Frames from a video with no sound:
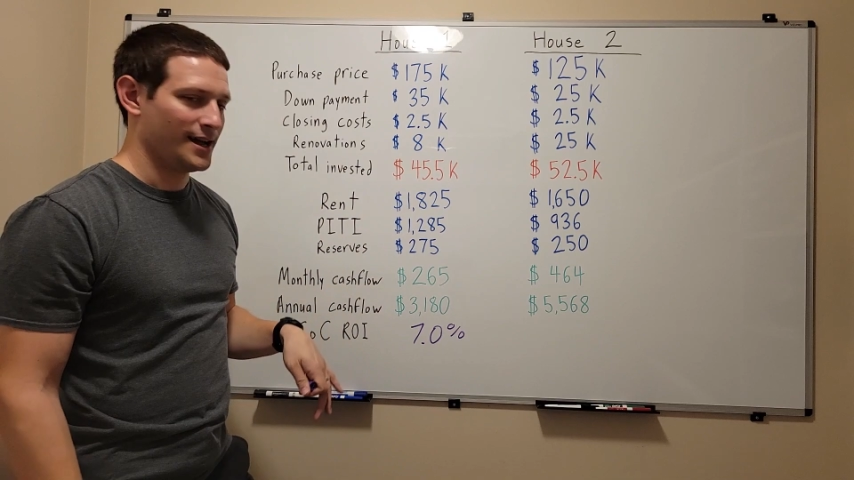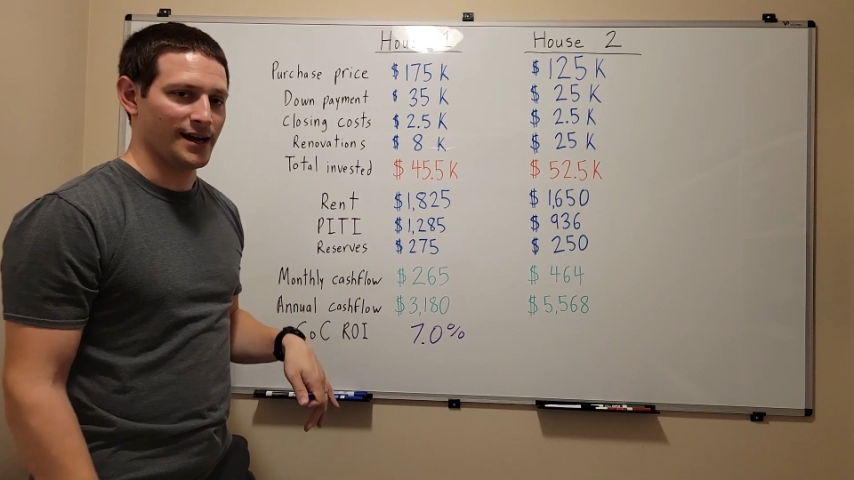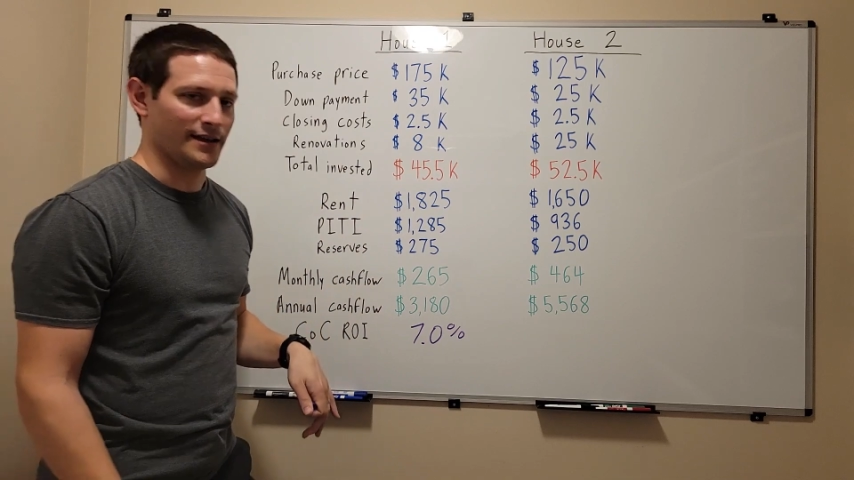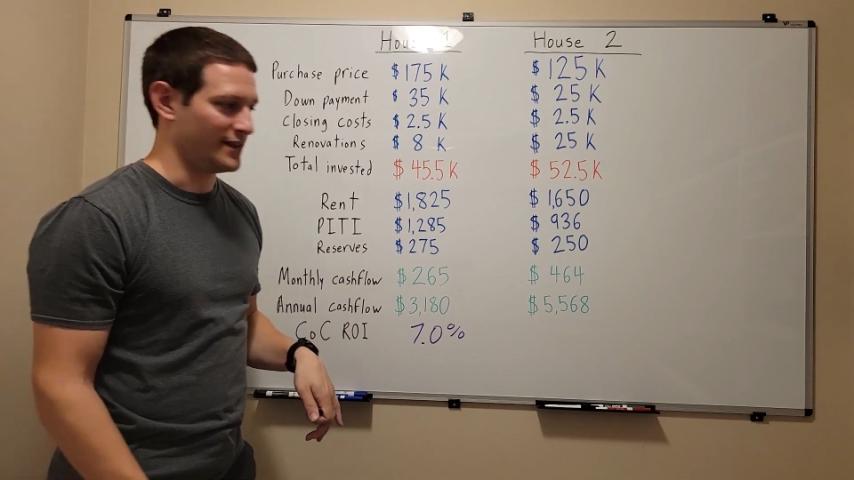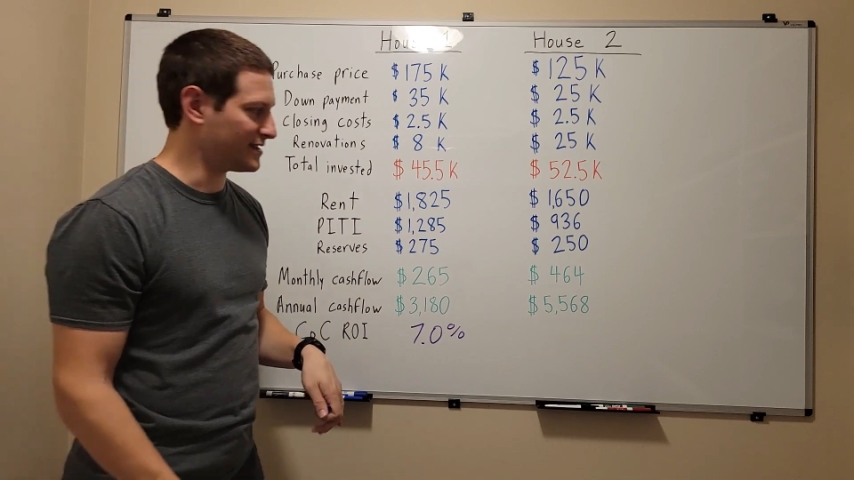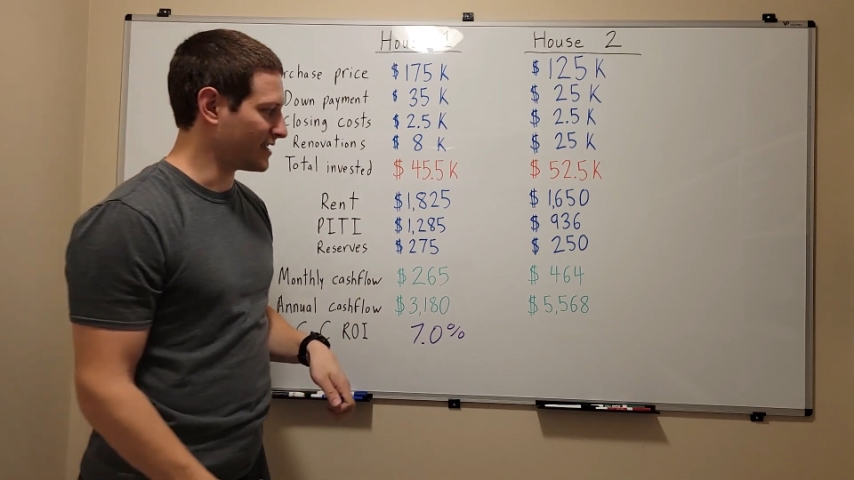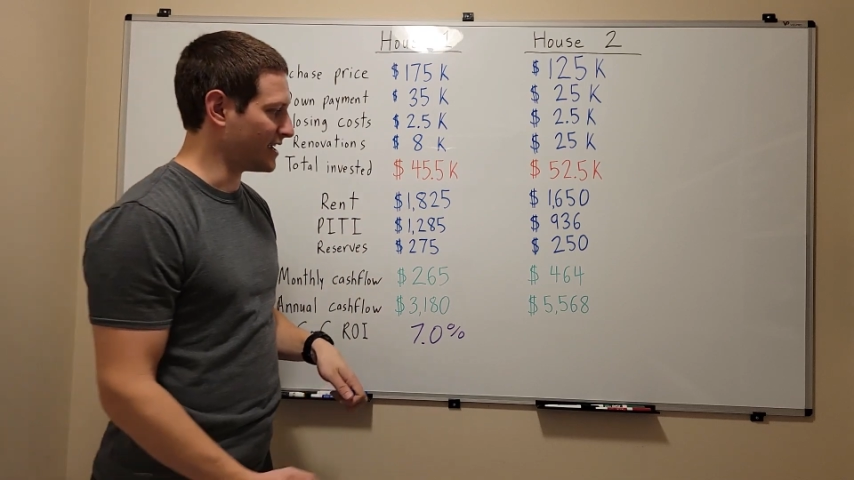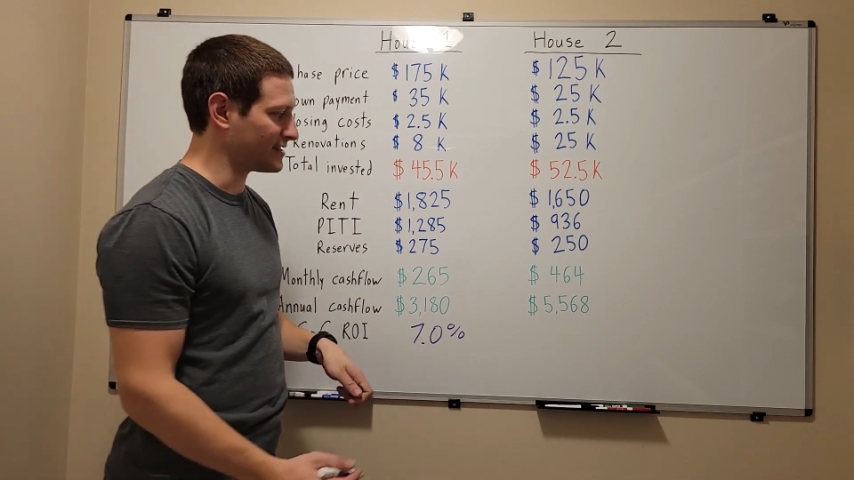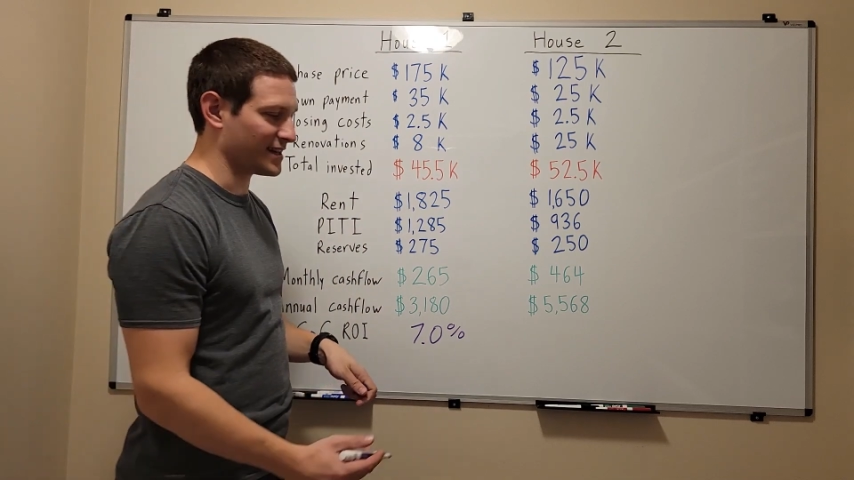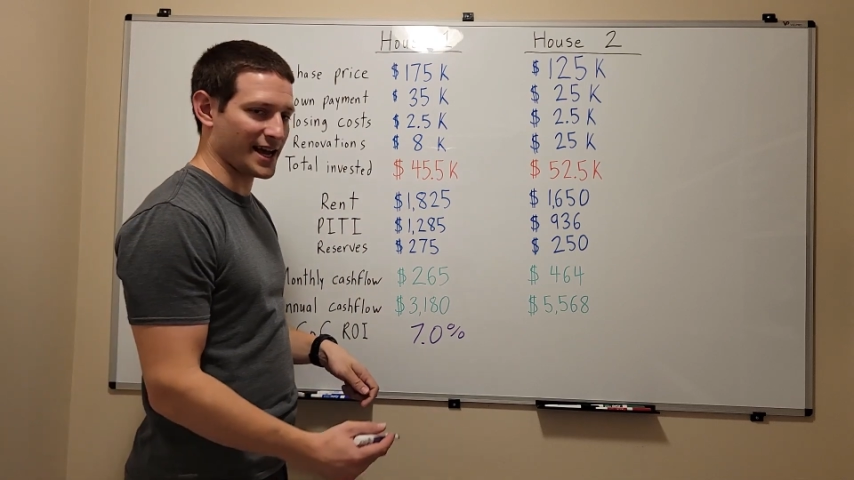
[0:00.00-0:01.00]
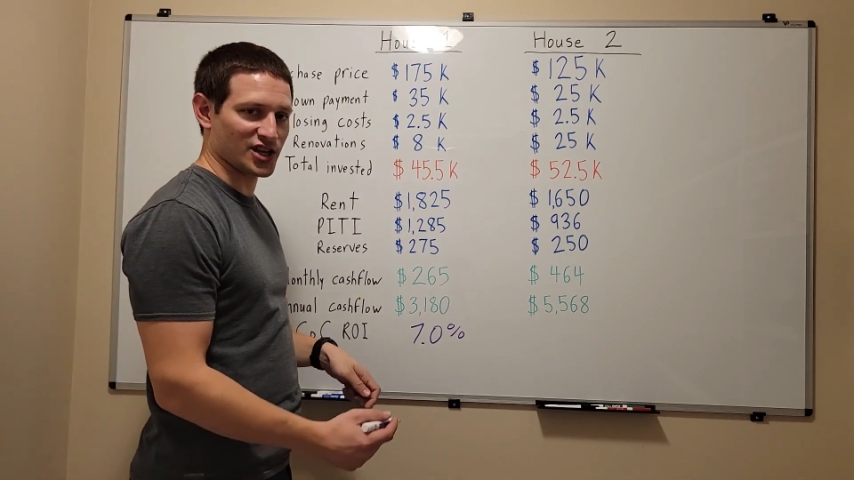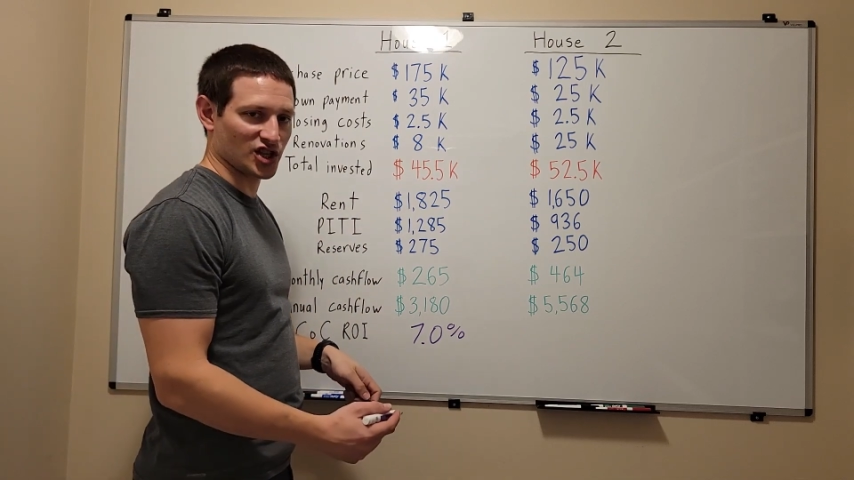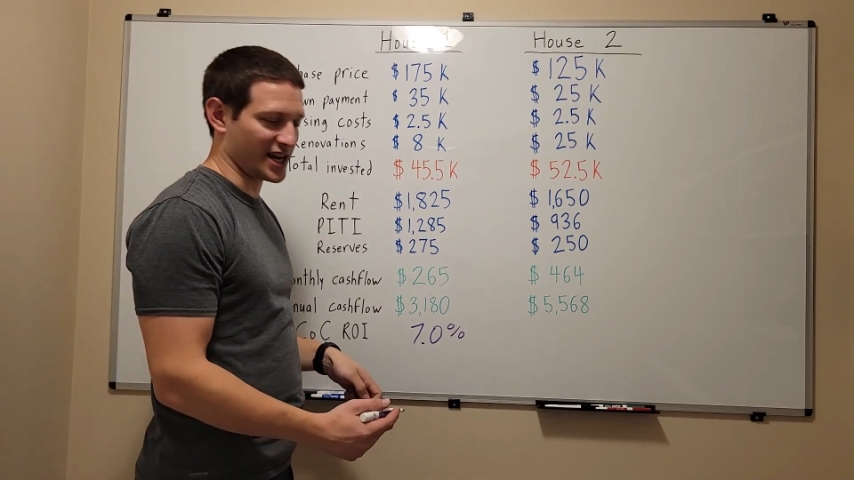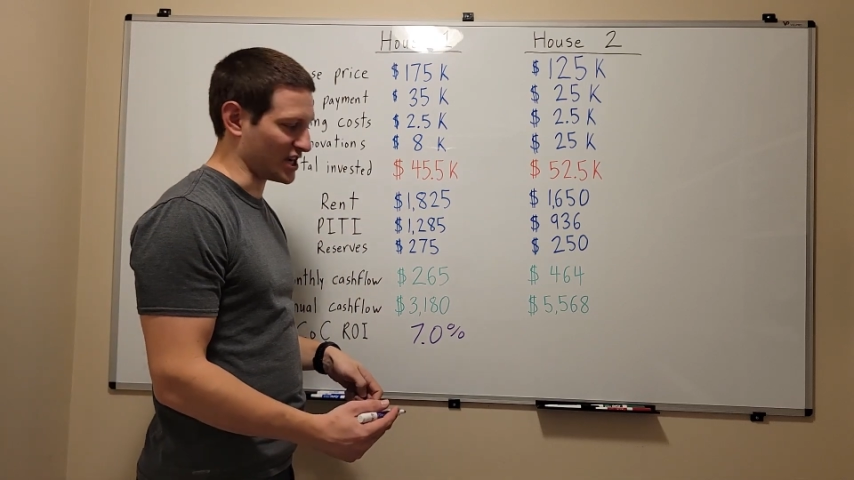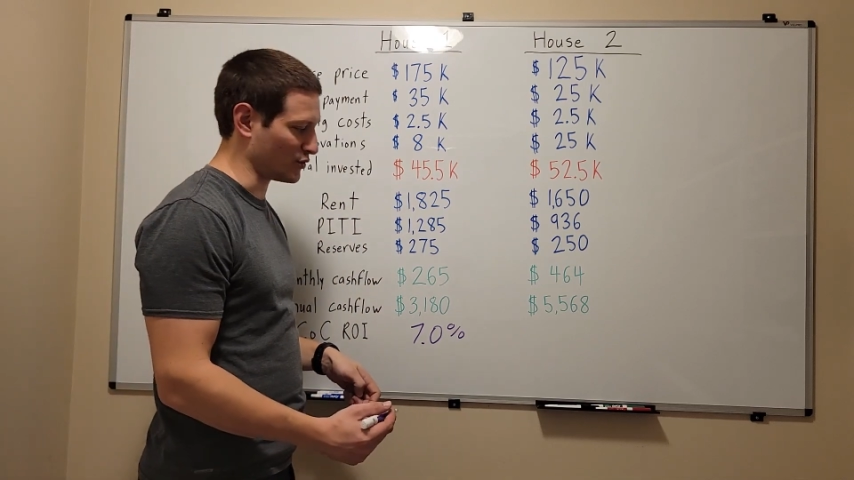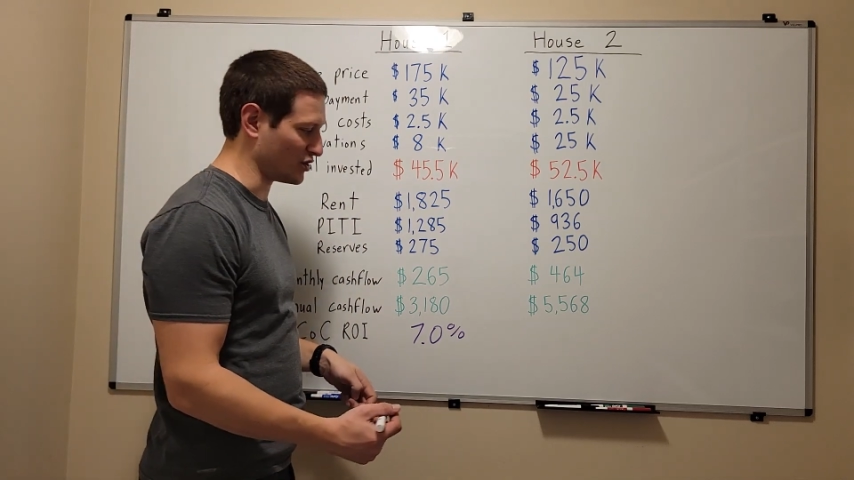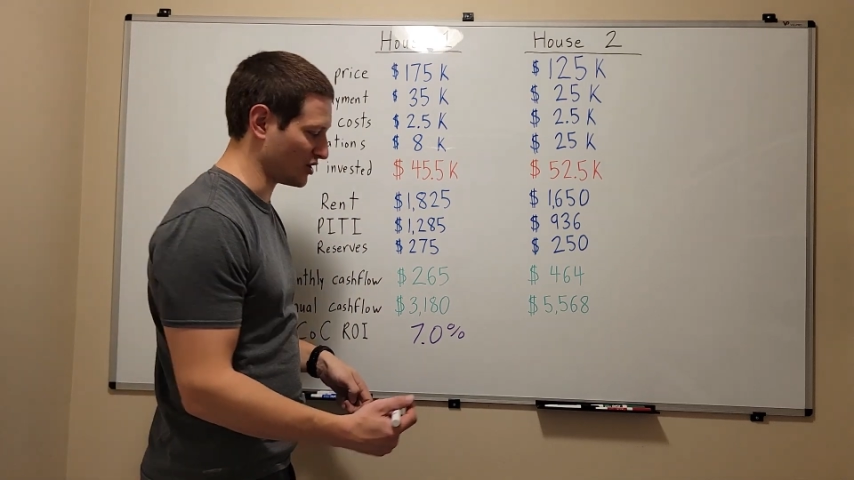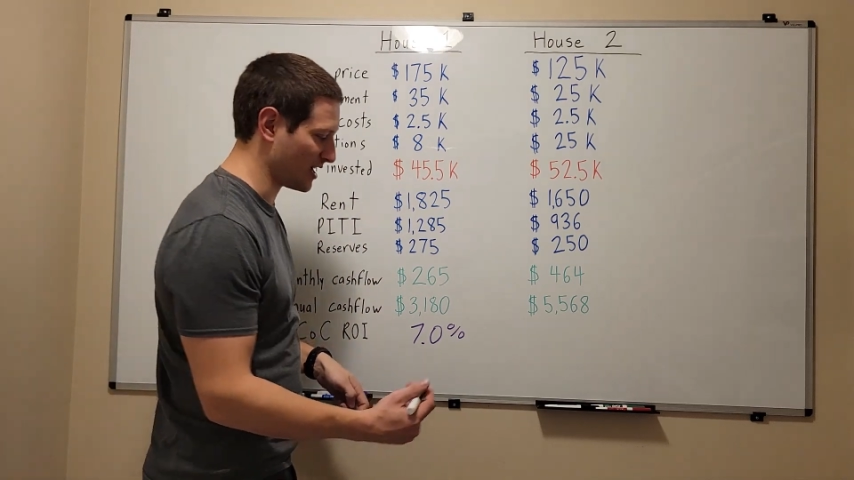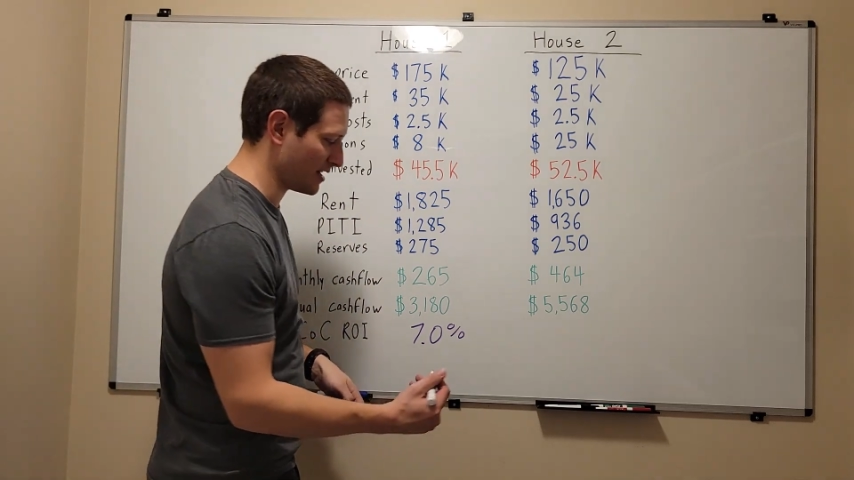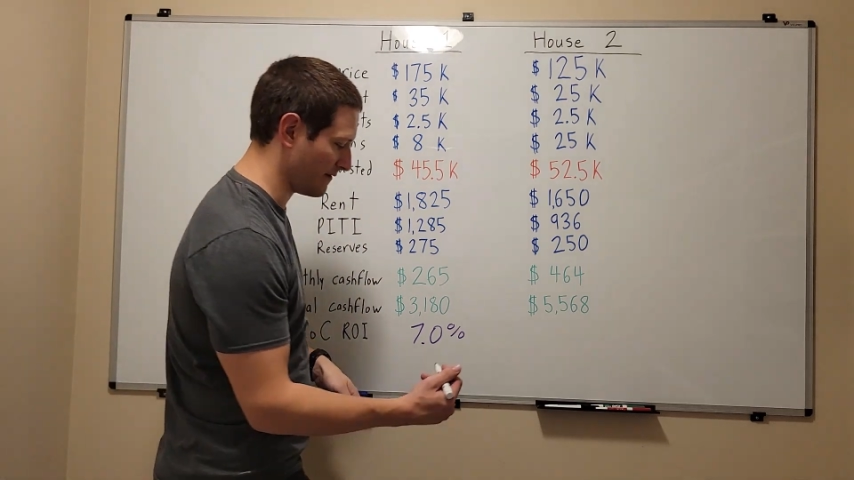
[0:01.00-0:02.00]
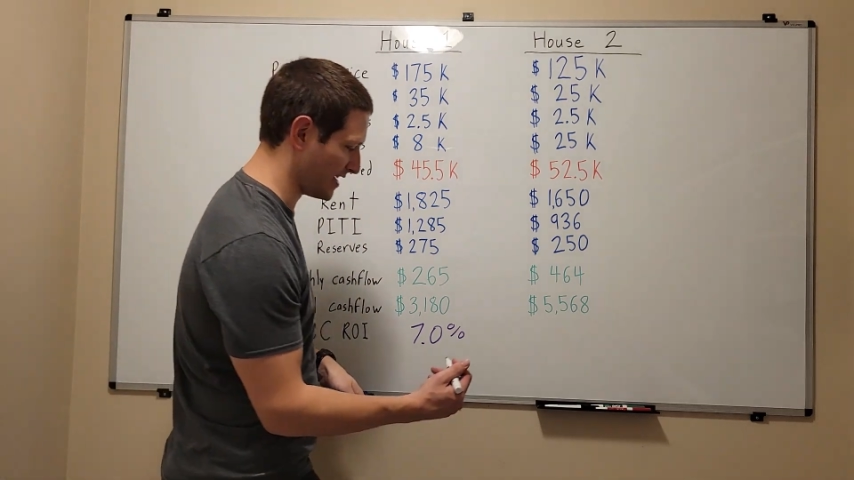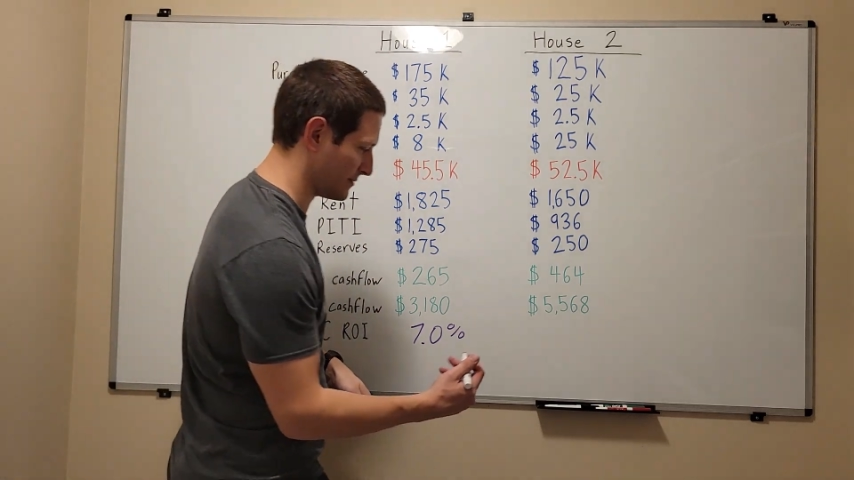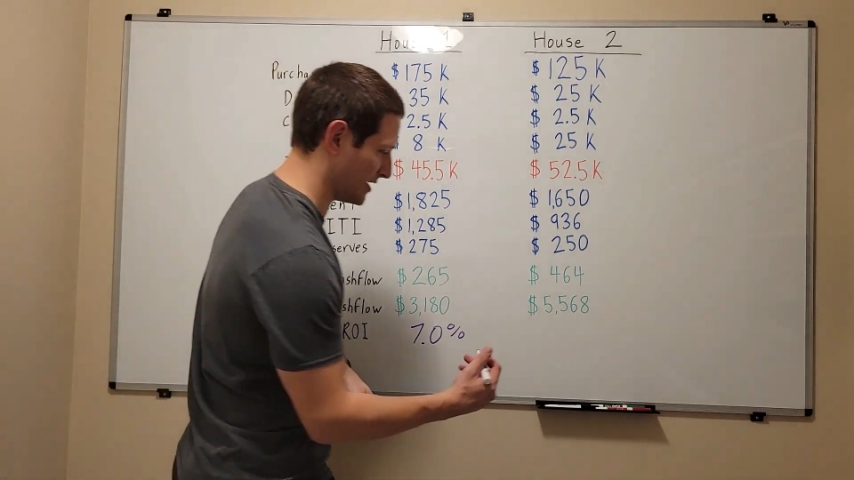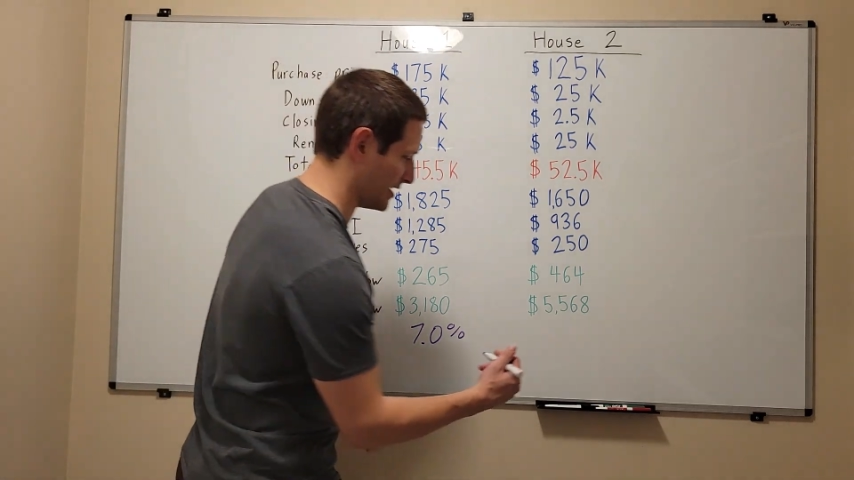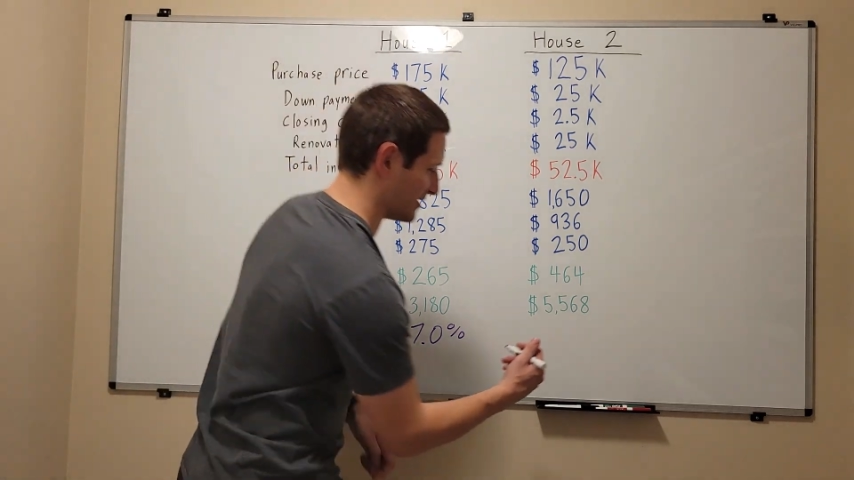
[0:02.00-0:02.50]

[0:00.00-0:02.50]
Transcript: And in this case, the cash on cash return on investment